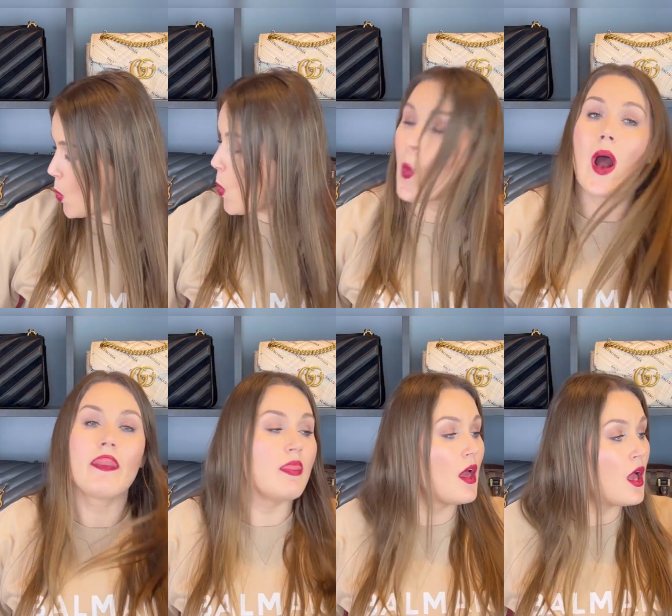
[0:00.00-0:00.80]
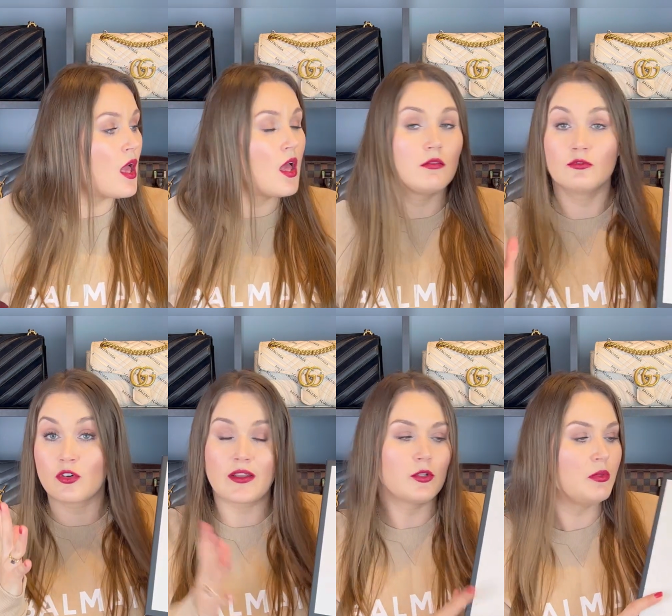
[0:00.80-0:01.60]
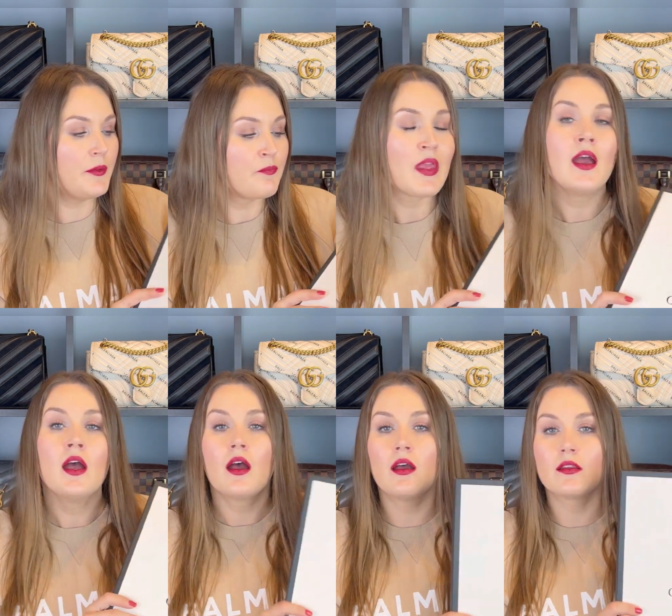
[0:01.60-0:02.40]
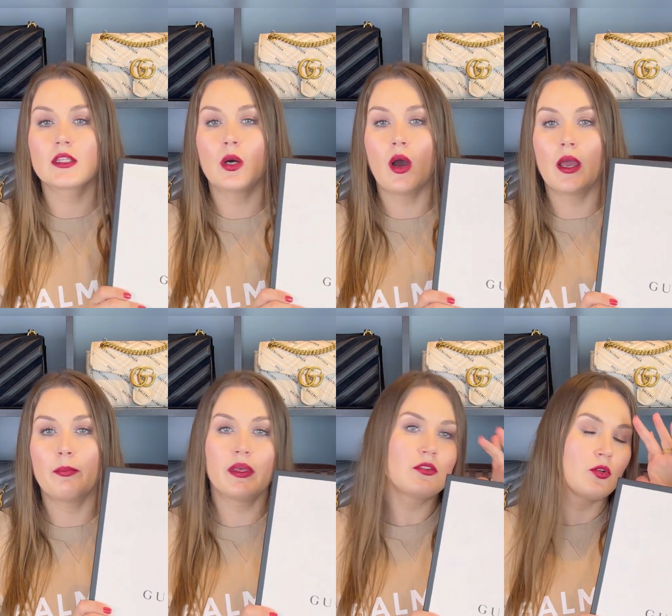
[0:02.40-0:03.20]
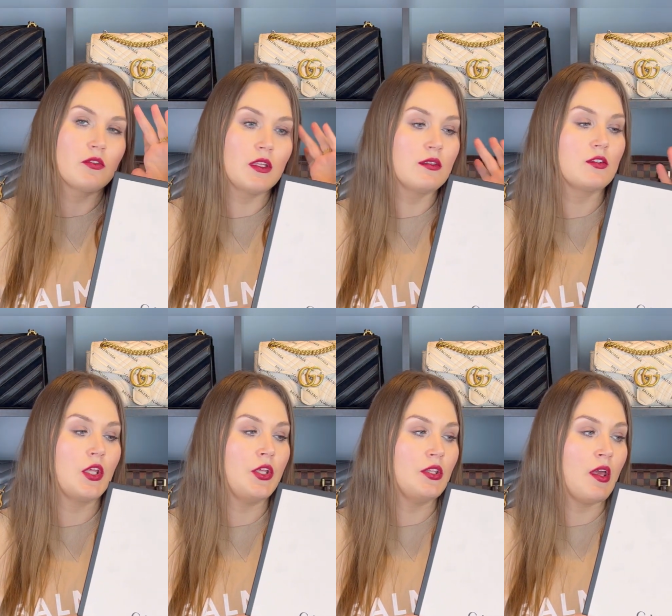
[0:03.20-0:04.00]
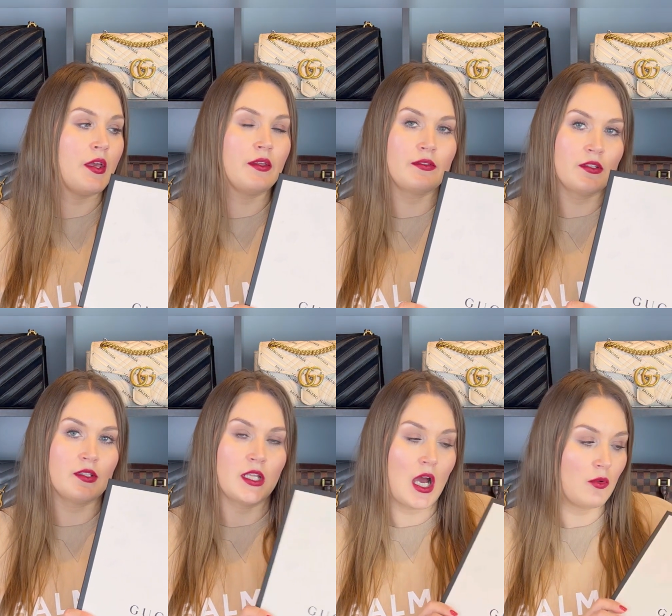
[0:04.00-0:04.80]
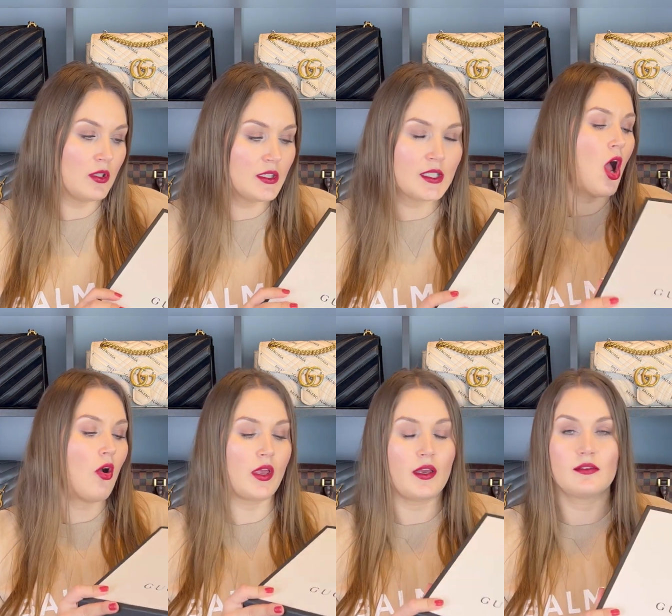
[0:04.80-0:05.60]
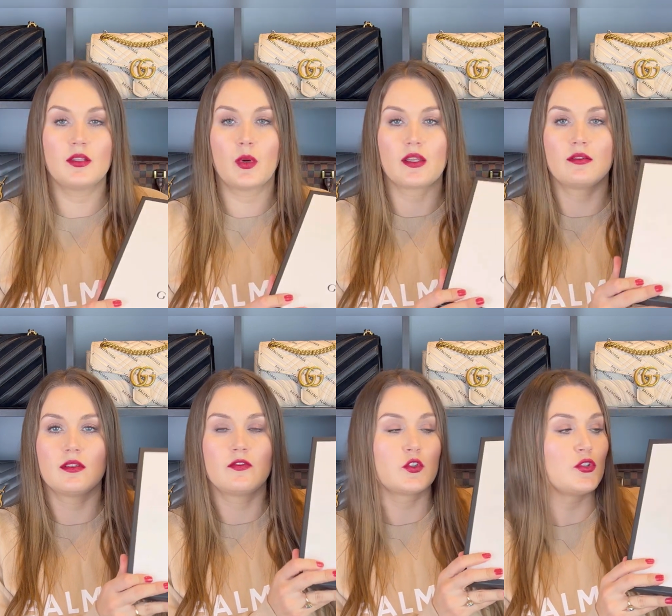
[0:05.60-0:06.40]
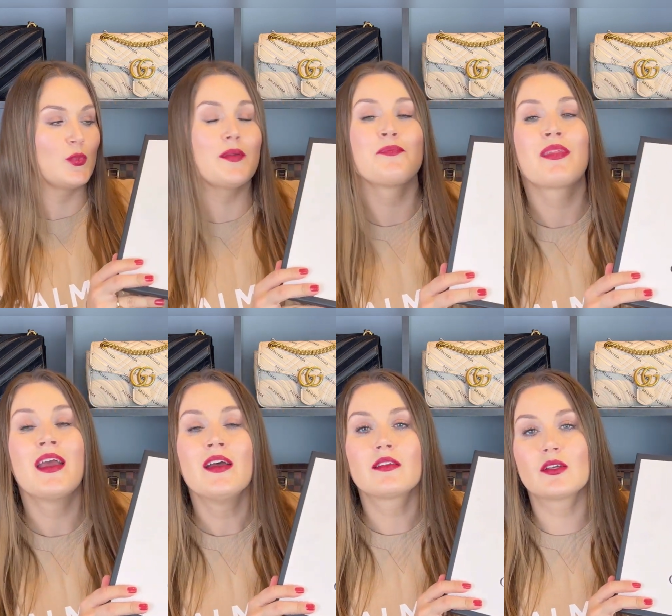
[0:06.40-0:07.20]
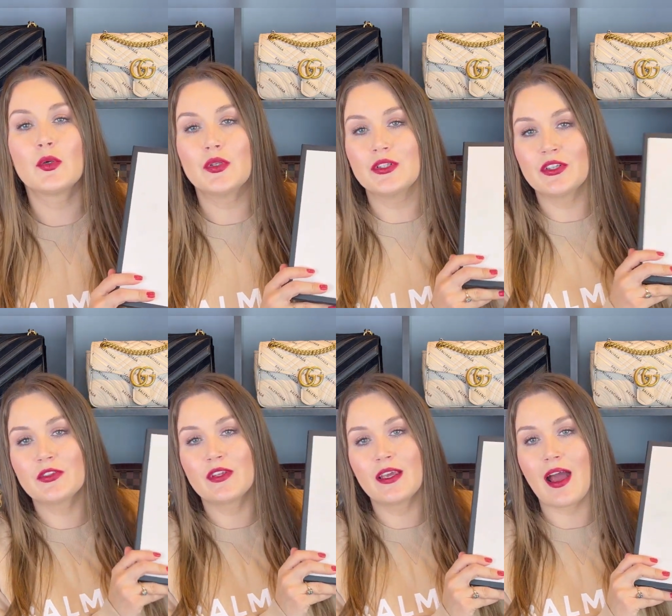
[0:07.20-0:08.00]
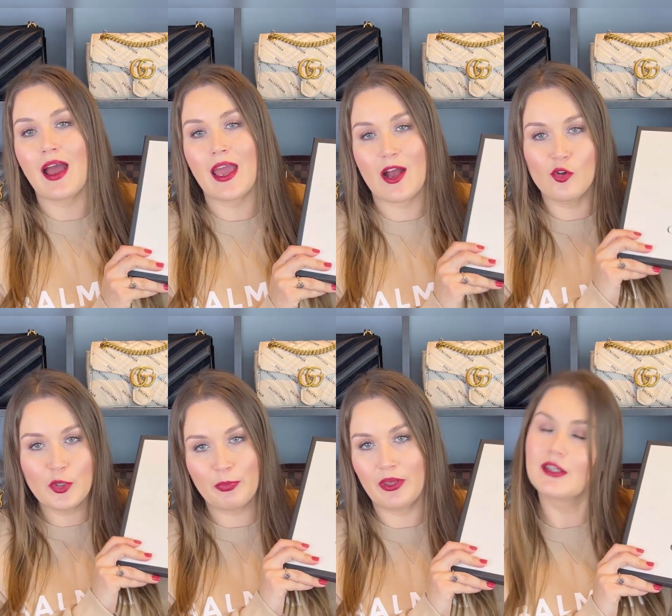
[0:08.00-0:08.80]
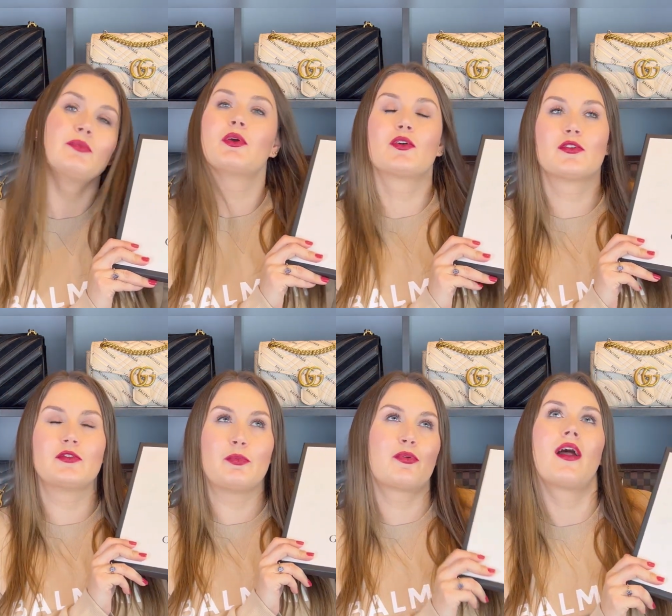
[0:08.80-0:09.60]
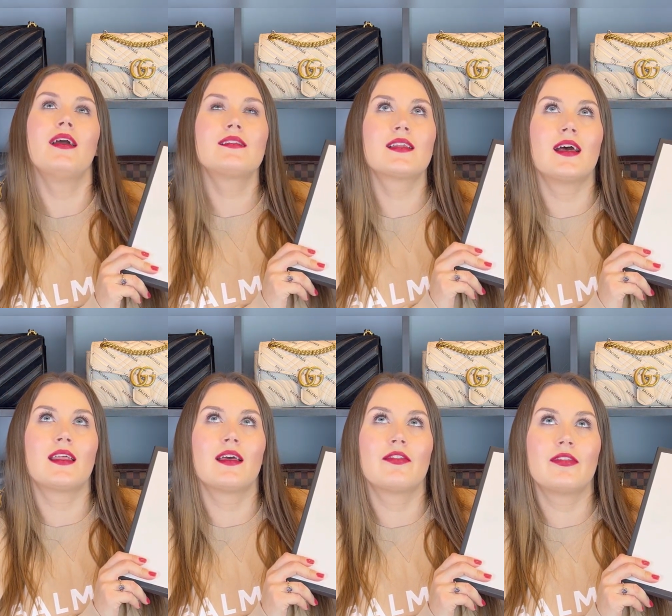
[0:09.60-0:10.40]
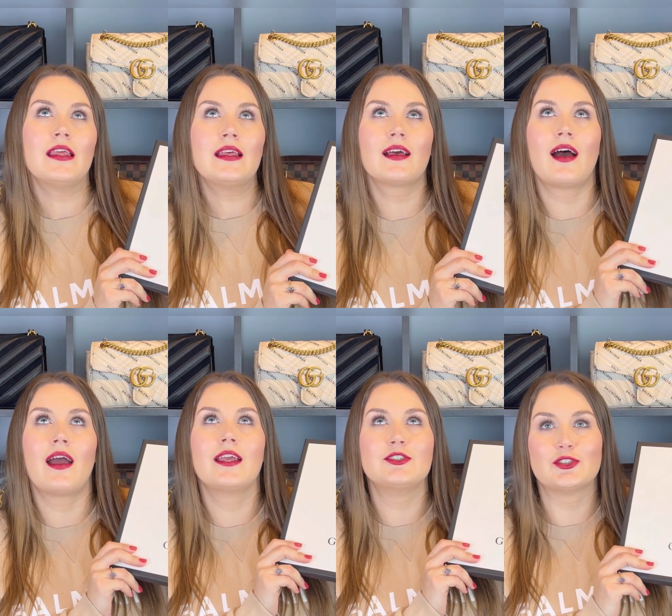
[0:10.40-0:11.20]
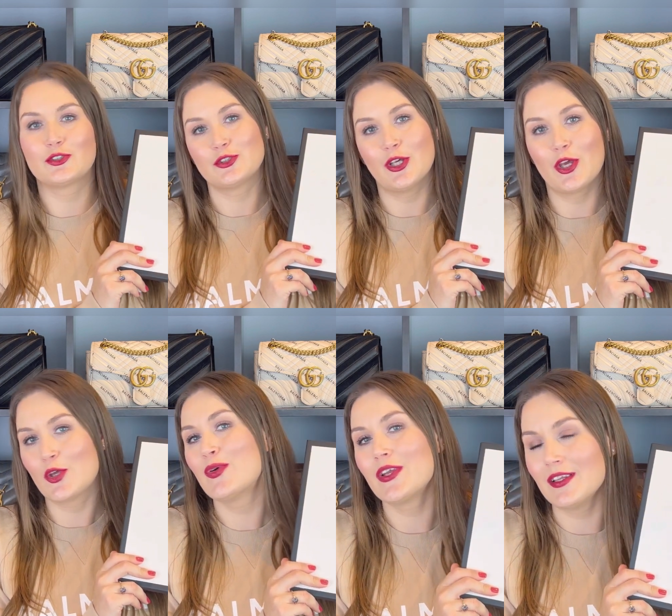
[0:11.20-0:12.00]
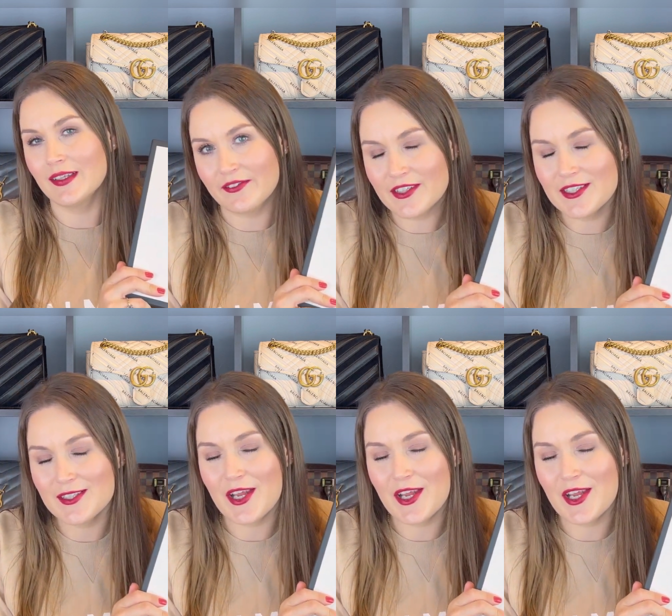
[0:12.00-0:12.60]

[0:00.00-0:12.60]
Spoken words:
one randomly. So I picked those things in Sicily outlet. Okay, I see what is this first one. So this thing I only picked because of the price, and I think I just couldn't leave it